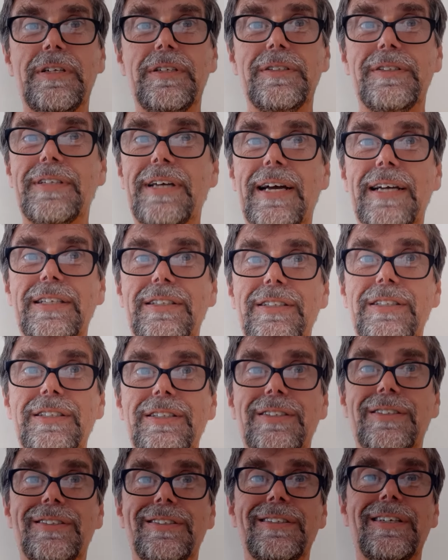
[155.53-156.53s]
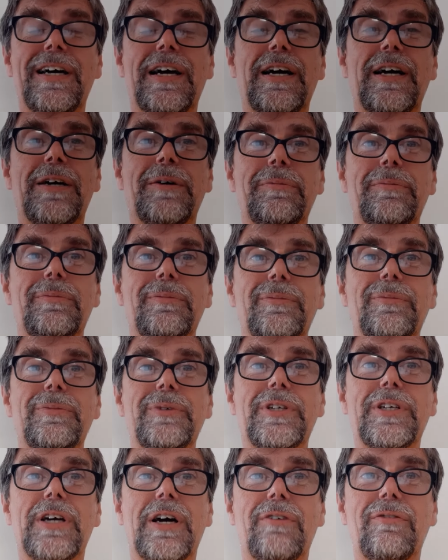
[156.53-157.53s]
taxes.
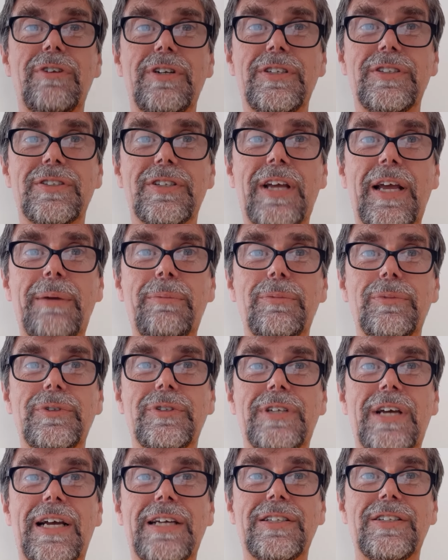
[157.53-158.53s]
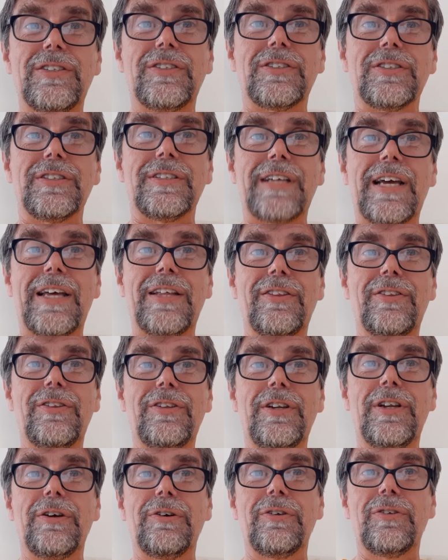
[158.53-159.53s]
We can't really escape taxes and death, you
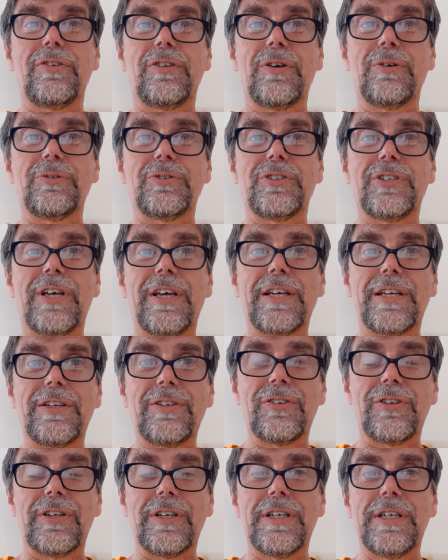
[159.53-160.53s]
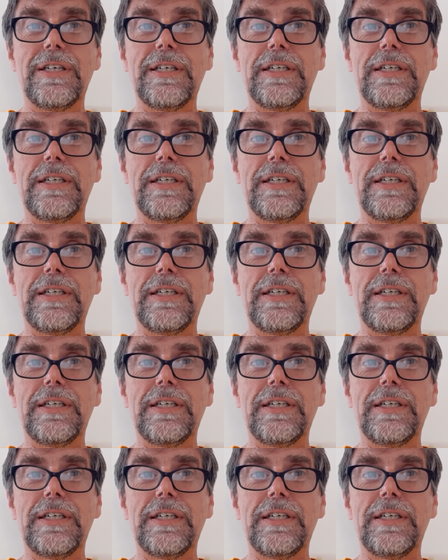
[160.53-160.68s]
know, is the old saying, isn't it?